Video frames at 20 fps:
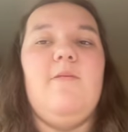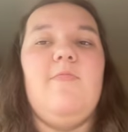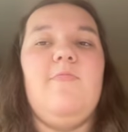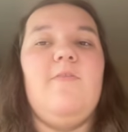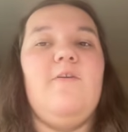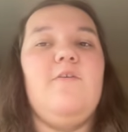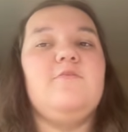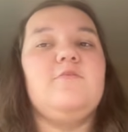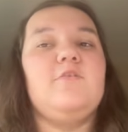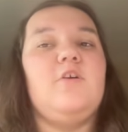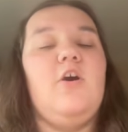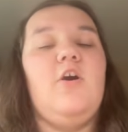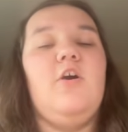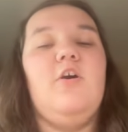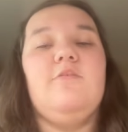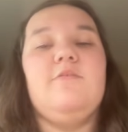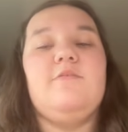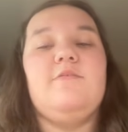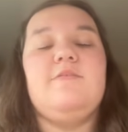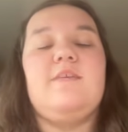those
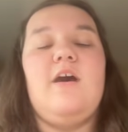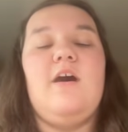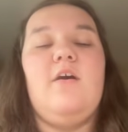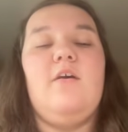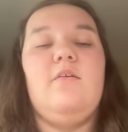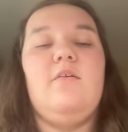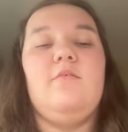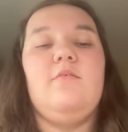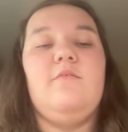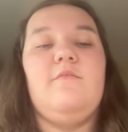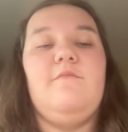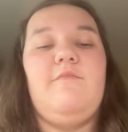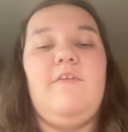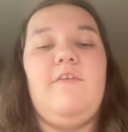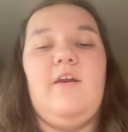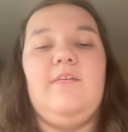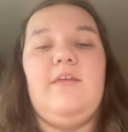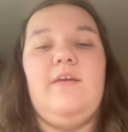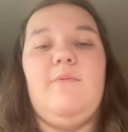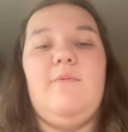all sell
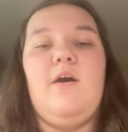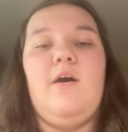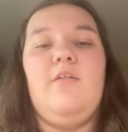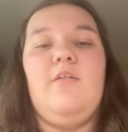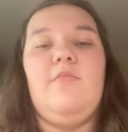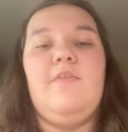fairly well.